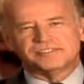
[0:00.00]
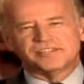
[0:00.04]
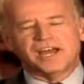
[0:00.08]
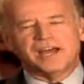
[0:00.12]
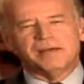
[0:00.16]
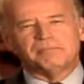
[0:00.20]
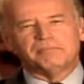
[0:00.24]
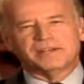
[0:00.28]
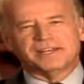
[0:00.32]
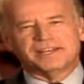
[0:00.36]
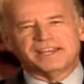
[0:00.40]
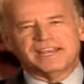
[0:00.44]

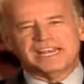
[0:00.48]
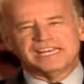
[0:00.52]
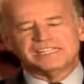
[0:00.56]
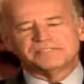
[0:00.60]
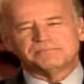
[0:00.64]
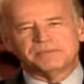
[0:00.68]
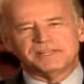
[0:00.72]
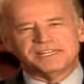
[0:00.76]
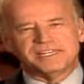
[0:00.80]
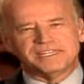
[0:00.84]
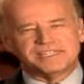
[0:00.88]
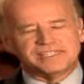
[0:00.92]
John
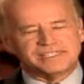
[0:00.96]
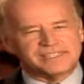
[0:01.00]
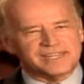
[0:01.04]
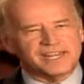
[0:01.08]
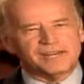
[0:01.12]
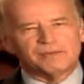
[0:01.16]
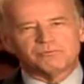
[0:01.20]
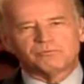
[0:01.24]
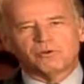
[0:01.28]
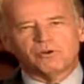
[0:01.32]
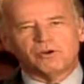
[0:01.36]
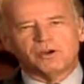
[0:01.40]
McCain's been
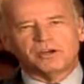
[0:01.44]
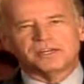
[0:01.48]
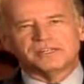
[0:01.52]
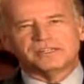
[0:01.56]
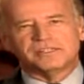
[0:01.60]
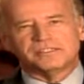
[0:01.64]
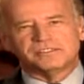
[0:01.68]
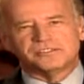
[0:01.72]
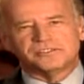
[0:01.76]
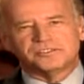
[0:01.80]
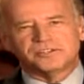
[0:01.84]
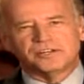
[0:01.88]
dead wrong in
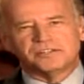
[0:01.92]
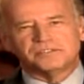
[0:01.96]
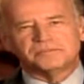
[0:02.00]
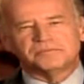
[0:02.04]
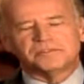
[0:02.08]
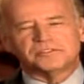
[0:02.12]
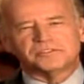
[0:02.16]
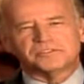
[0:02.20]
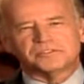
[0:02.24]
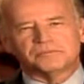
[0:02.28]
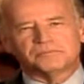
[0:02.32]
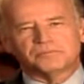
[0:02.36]
his
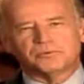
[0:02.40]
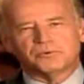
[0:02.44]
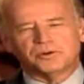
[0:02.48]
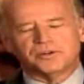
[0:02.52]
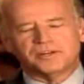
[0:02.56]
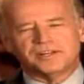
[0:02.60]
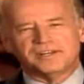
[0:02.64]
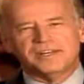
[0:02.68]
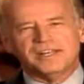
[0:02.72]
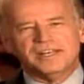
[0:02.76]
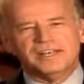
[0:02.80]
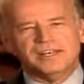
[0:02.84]
judgment
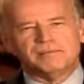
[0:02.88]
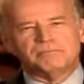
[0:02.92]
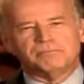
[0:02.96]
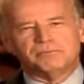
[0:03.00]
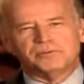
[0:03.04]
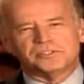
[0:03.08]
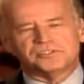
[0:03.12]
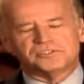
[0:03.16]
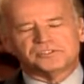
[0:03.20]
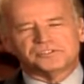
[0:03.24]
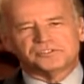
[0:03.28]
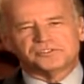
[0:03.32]
supporting
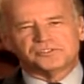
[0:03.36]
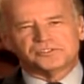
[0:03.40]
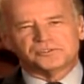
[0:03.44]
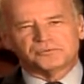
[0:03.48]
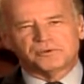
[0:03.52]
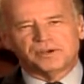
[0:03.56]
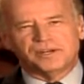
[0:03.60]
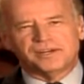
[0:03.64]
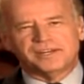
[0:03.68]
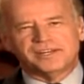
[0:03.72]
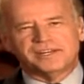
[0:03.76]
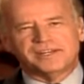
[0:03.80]
Bush's
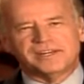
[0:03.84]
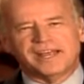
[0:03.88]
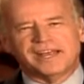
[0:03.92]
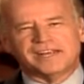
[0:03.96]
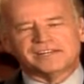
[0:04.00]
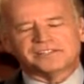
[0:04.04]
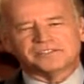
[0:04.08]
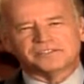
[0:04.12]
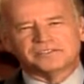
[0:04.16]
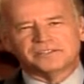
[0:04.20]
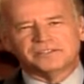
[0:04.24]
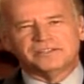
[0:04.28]
shredding
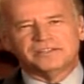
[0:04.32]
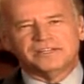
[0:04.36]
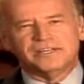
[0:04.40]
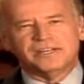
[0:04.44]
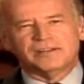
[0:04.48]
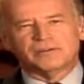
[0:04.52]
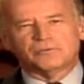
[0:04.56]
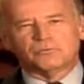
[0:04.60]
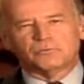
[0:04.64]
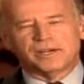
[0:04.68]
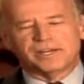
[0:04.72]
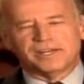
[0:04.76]
national
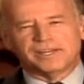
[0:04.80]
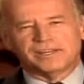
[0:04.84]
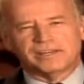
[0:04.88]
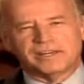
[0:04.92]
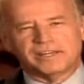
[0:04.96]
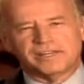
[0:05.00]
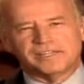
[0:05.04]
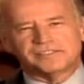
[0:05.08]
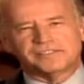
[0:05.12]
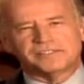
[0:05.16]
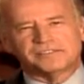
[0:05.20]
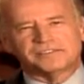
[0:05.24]

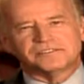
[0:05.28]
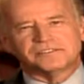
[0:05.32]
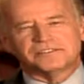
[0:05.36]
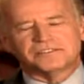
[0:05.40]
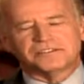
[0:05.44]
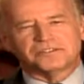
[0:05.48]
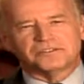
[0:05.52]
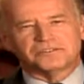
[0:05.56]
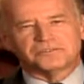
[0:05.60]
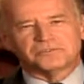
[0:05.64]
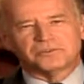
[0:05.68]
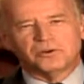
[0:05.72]
regulations to
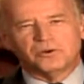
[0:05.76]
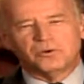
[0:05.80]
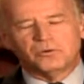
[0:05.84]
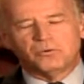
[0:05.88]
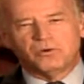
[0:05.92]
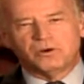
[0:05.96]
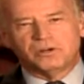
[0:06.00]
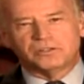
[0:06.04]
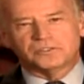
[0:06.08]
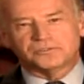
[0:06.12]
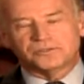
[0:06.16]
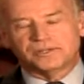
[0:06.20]
control
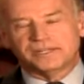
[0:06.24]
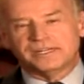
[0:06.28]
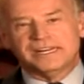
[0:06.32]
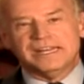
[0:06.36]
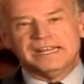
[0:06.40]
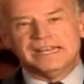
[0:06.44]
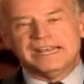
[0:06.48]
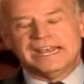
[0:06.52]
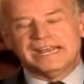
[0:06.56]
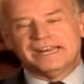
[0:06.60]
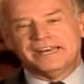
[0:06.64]
Wall Street.